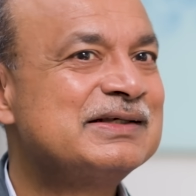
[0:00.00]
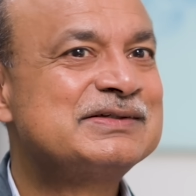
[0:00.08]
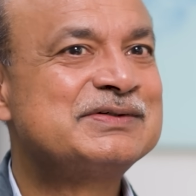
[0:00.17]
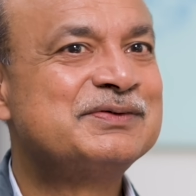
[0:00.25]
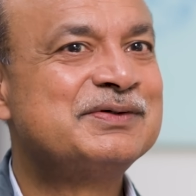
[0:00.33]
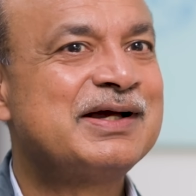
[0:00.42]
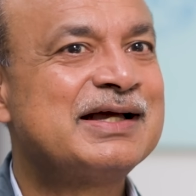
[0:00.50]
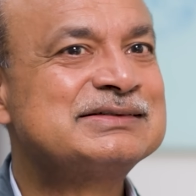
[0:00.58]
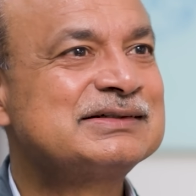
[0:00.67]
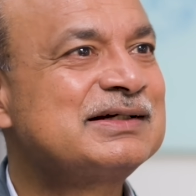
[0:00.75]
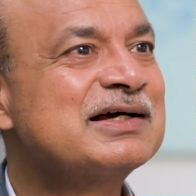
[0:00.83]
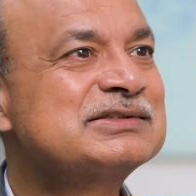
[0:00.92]
So
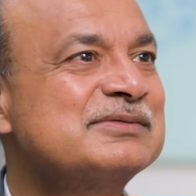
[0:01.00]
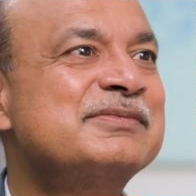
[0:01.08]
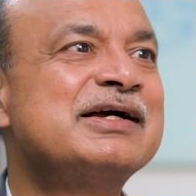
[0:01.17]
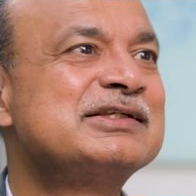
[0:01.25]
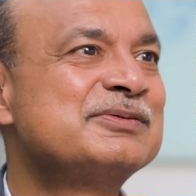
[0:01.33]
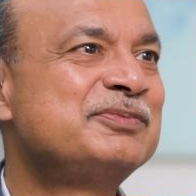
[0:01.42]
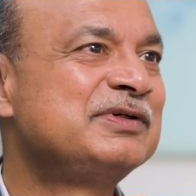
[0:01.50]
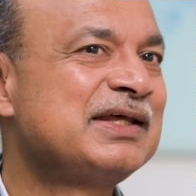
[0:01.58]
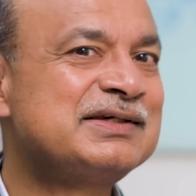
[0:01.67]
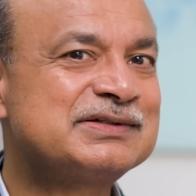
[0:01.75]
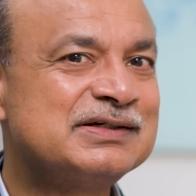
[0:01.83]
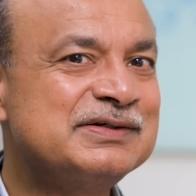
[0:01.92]
as a customer, as a
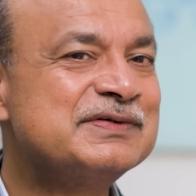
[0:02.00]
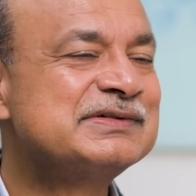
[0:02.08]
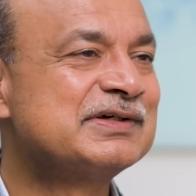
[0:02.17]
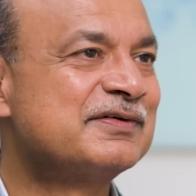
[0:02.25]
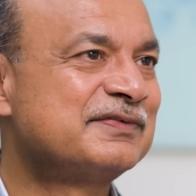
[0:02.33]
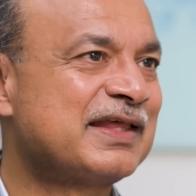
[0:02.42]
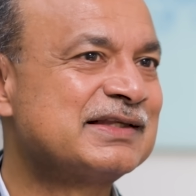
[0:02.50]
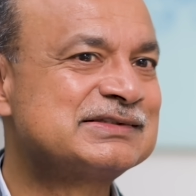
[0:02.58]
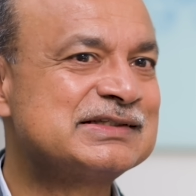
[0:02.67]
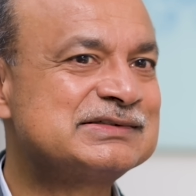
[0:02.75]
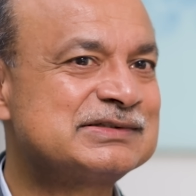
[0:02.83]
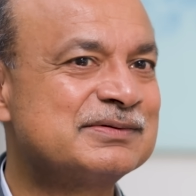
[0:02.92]
potential user of that
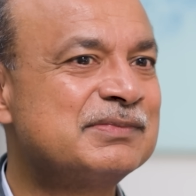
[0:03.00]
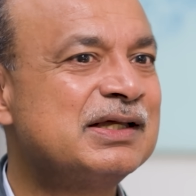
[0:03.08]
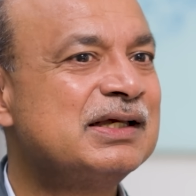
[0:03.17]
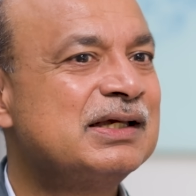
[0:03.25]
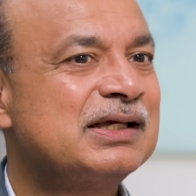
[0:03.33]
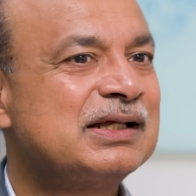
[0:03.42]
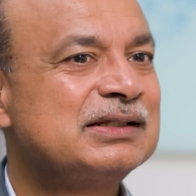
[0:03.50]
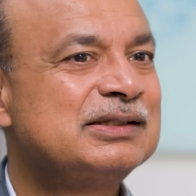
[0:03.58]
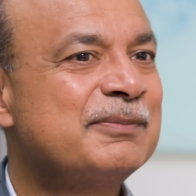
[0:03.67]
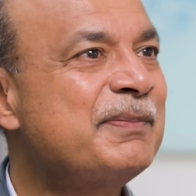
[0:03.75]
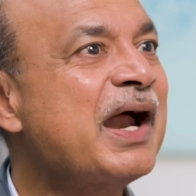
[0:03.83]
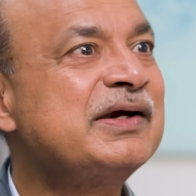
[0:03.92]
system,
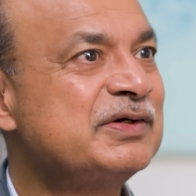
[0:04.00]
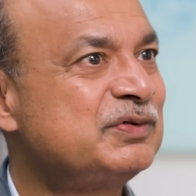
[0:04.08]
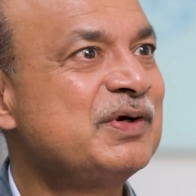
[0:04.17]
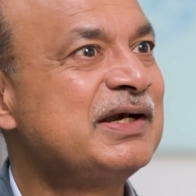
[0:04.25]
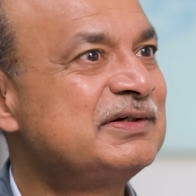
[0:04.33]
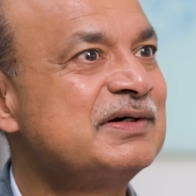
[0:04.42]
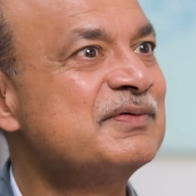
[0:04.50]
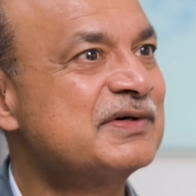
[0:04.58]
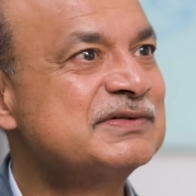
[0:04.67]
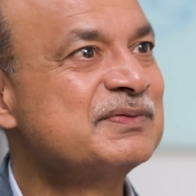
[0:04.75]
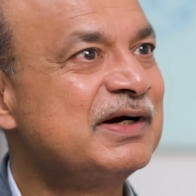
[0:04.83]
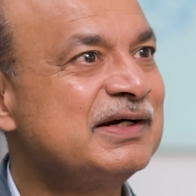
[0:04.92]
the barrier to entry
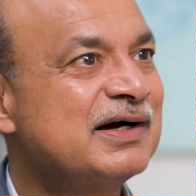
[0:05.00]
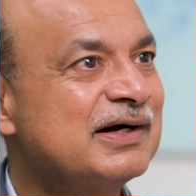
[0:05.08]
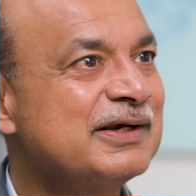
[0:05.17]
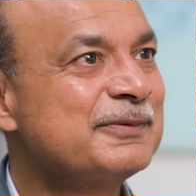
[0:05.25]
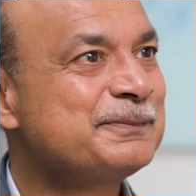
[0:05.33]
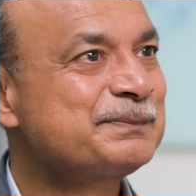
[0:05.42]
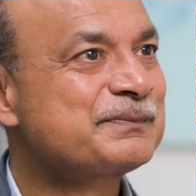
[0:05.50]
was very high.